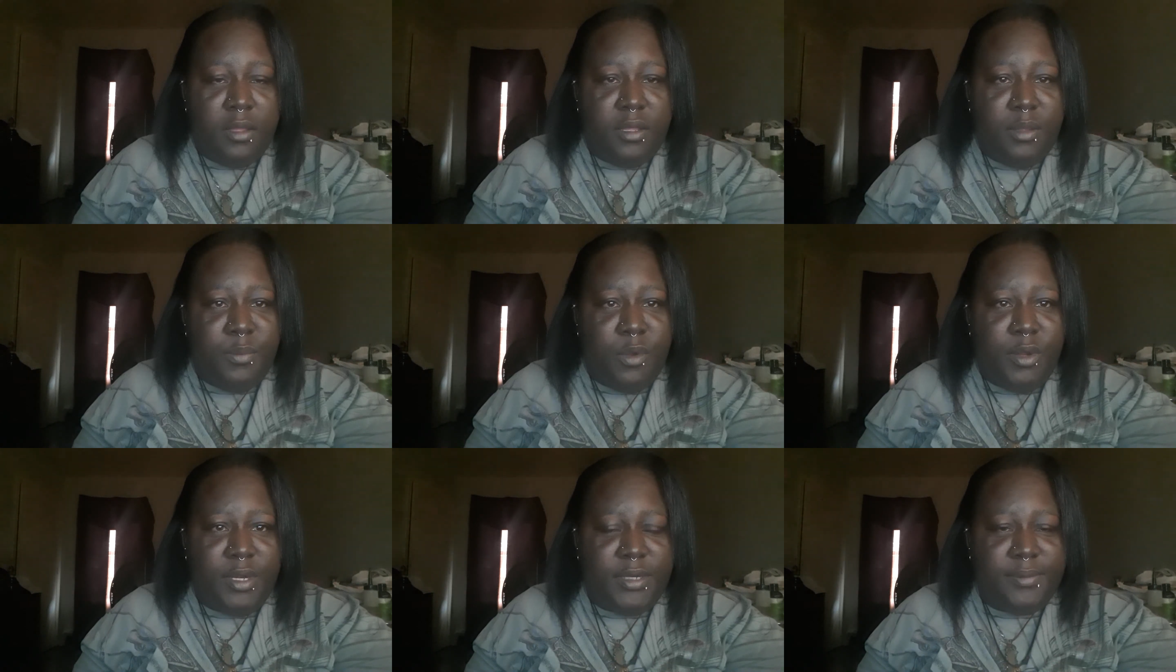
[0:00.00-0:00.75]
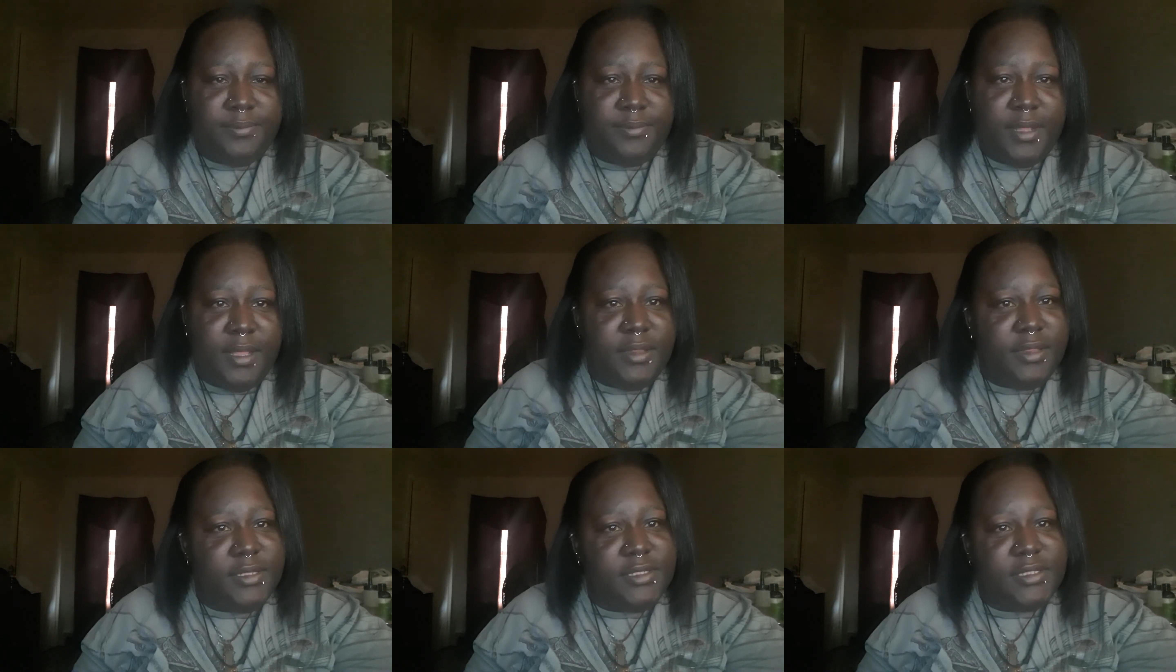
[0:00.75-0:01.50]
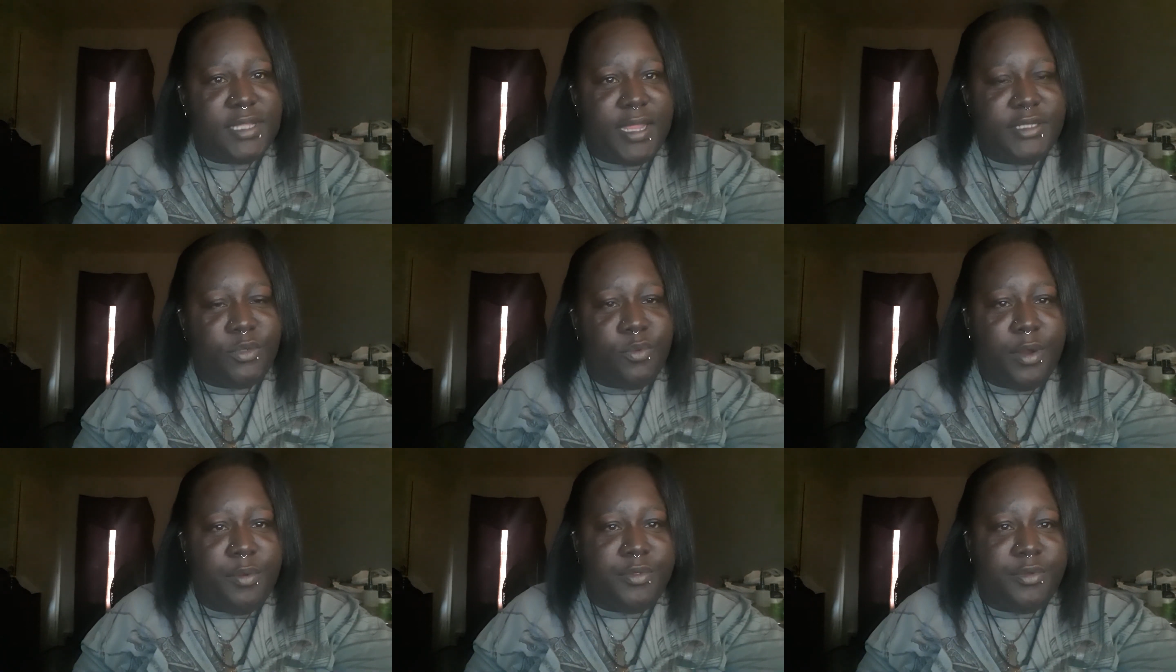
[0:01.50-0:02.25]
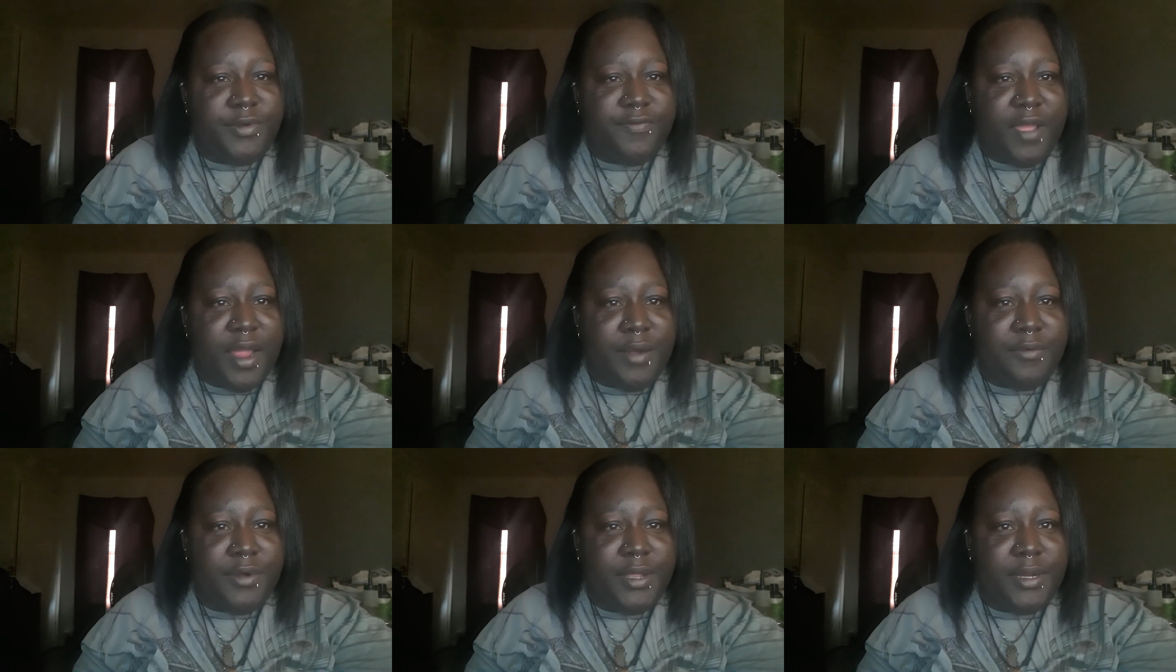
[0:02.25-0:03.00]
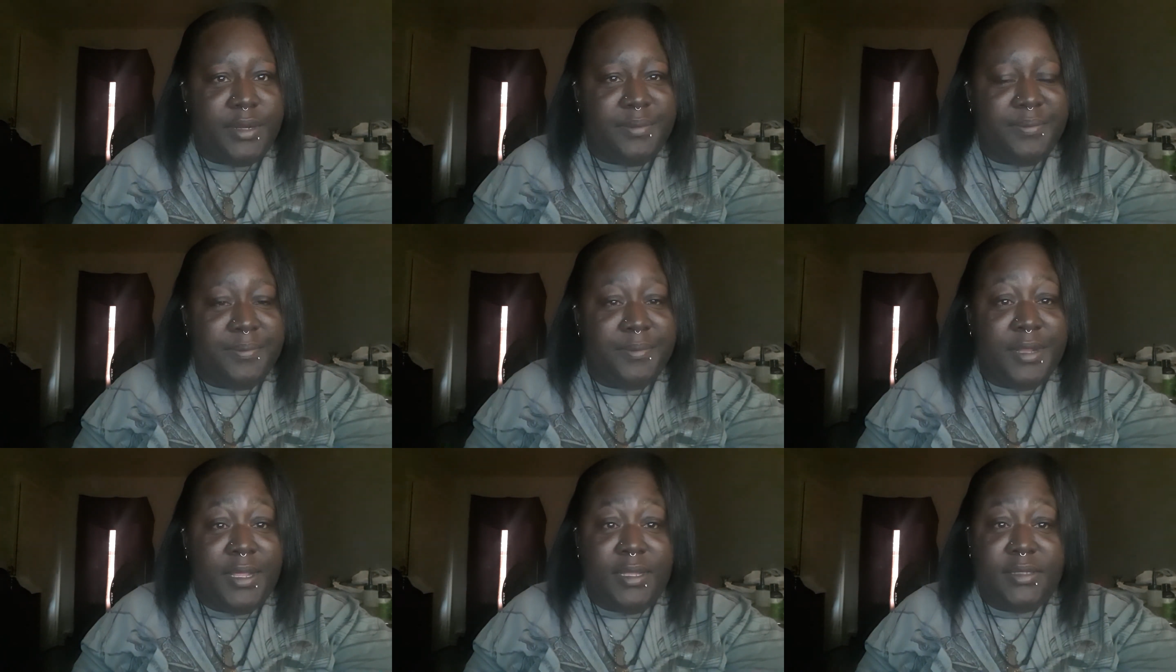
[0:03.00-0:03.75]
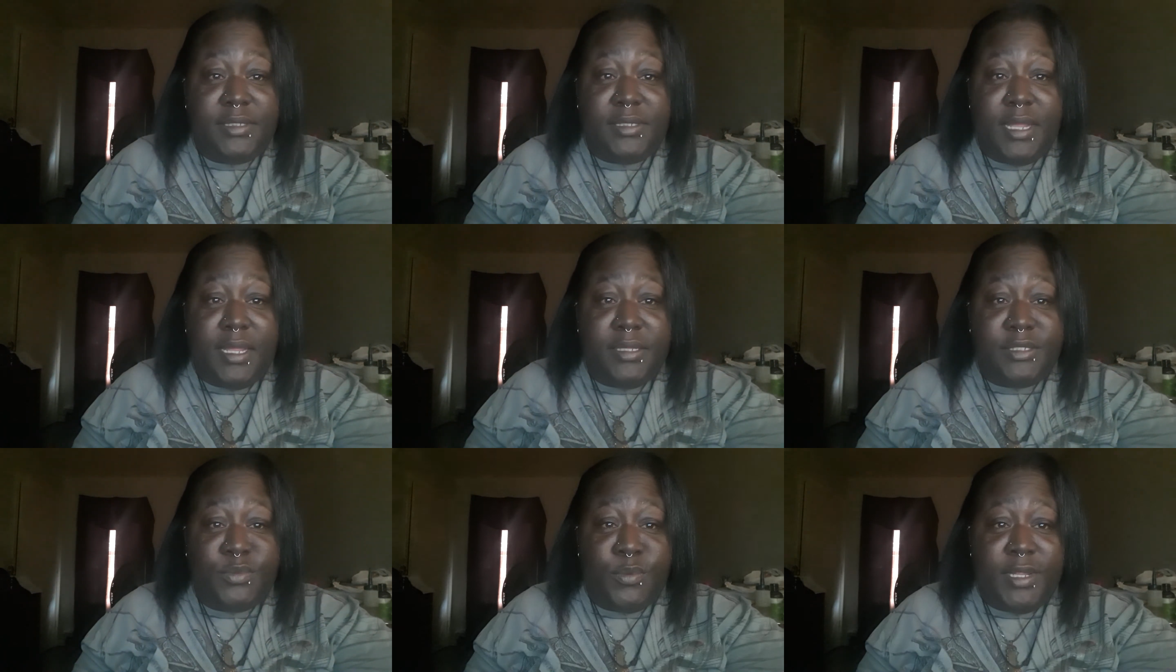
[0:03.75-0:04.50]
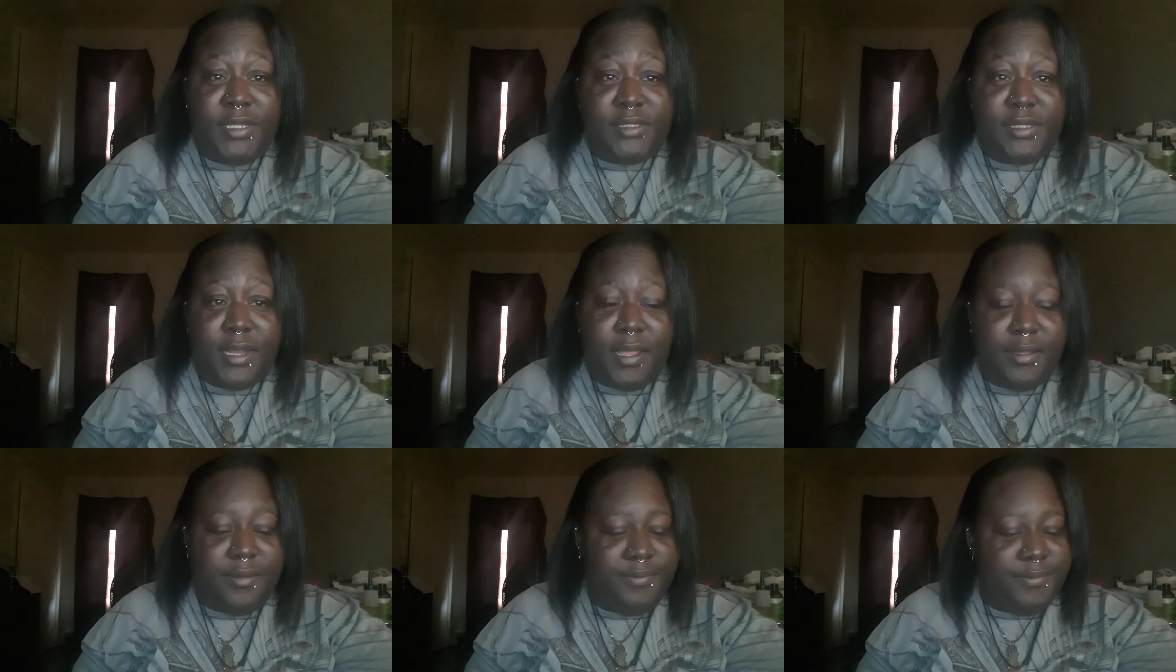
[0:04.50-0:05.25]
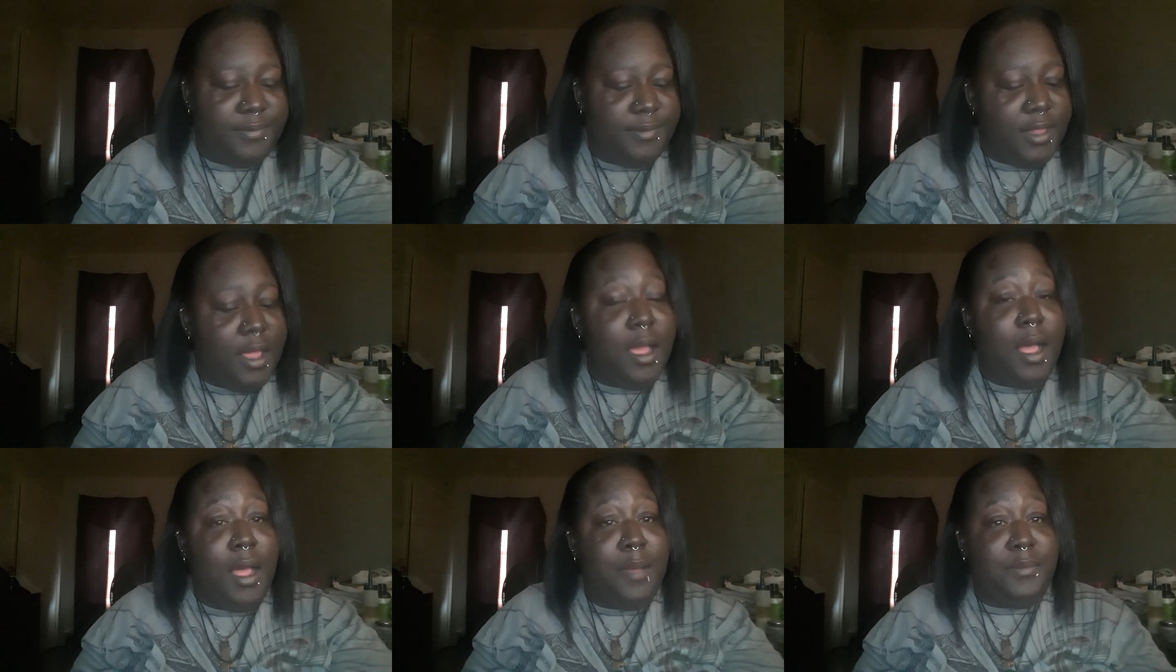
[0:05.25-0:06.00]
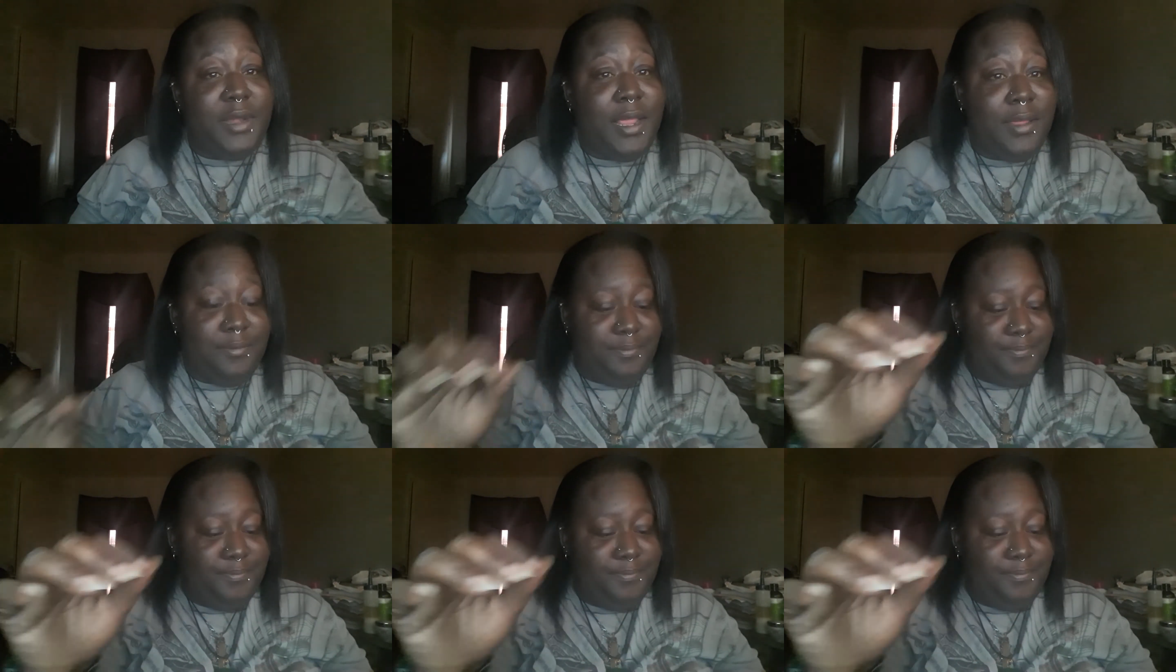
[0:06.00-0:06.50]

Good morning. This is Cajun Queen with the Divine Reading. Today is Wednesday. Hump Day.